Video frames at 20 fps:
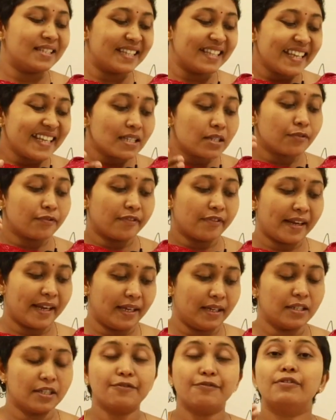6
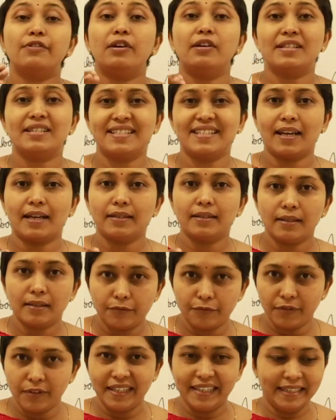French for standard
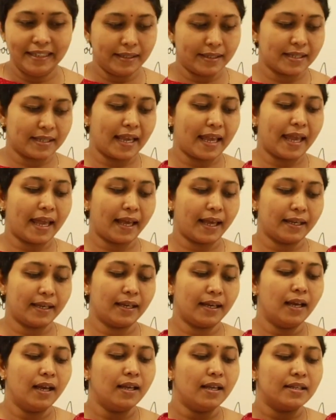feeds and
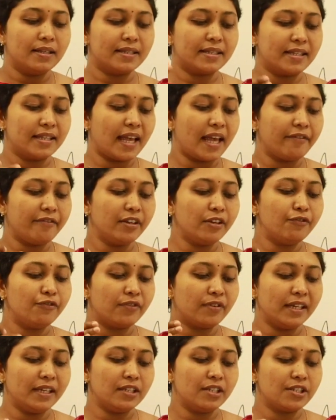7
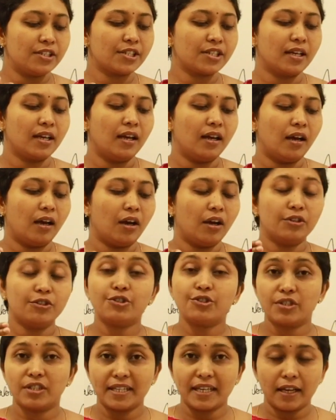French
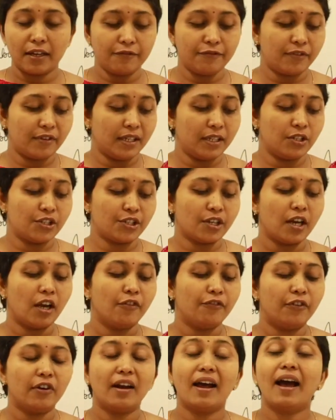to 10 French
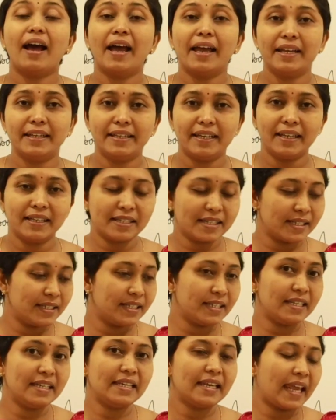for high
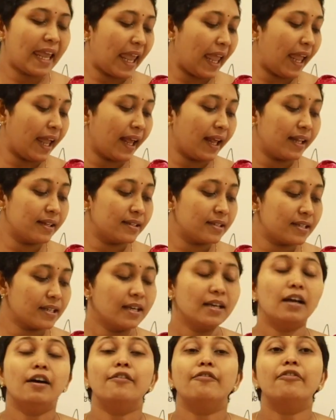density and
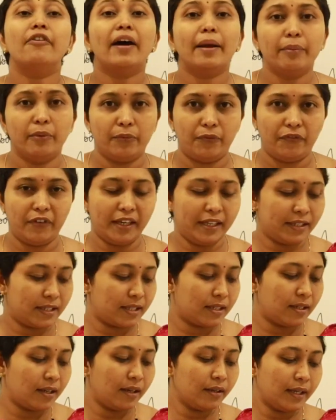fiber feeds.
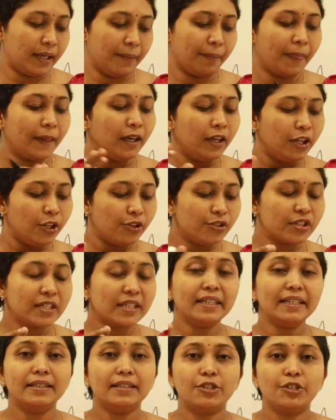Okay,
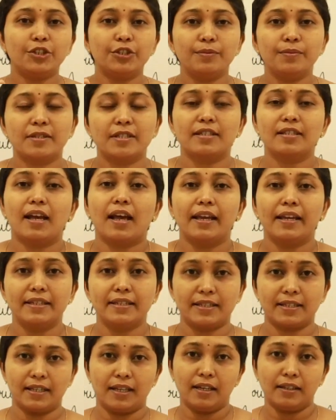usually the tube size,
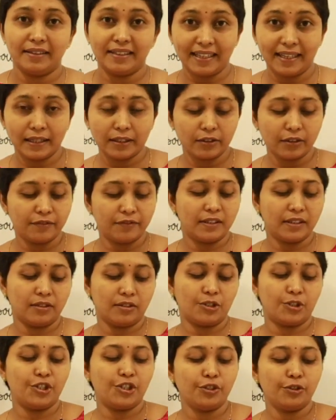the length of the
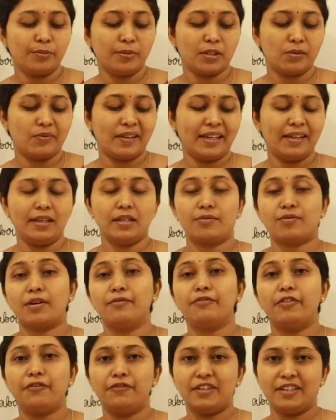tube varies from
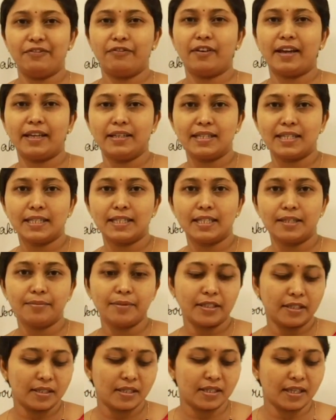55
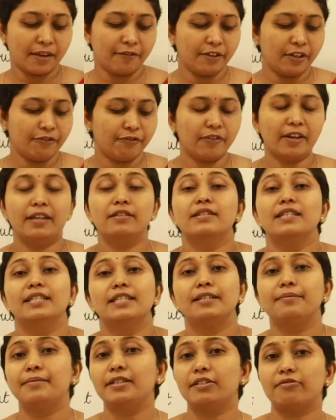centimeters, 75
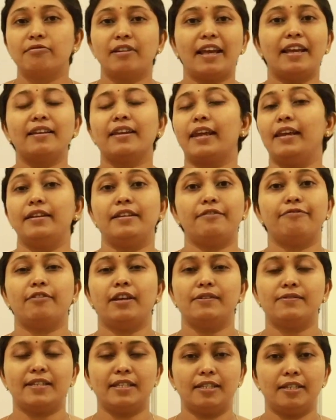centimeters and
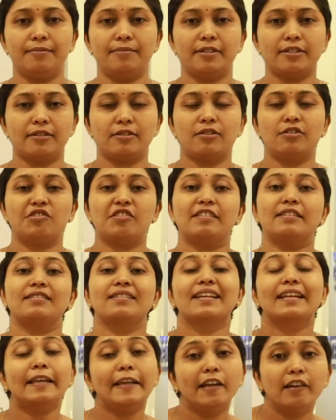85 centimeters. So it's
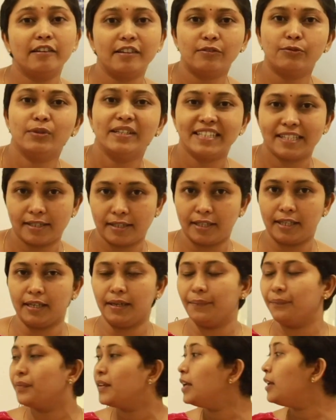clearly written
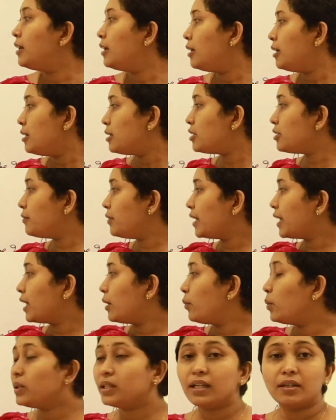here. So we
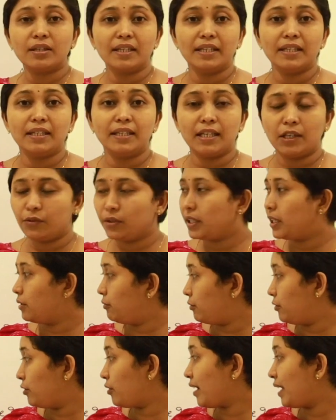can, without any doubt, you can
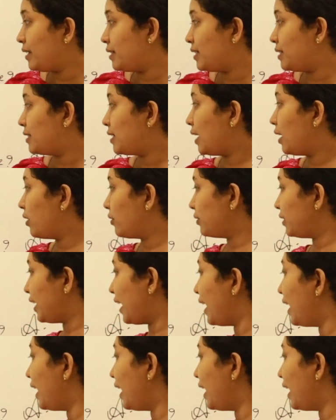write it down. The